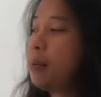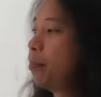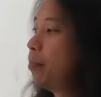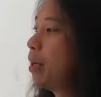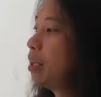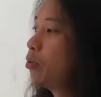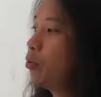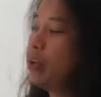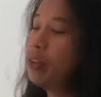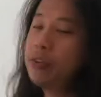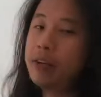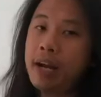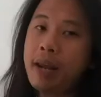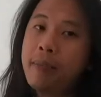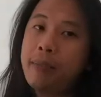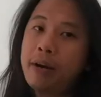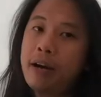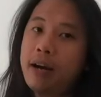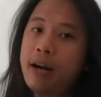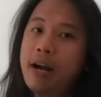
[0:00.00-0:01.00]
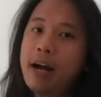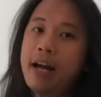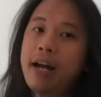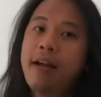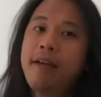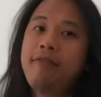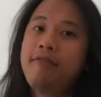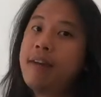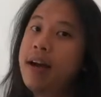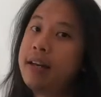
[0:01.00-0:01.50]
But with Reaper,
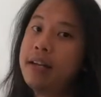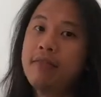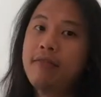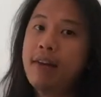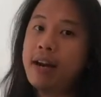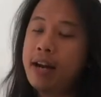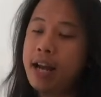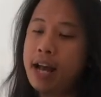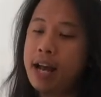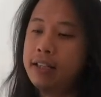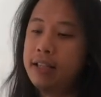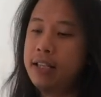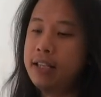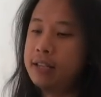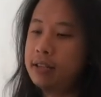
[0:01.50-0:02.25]
I find it very handy.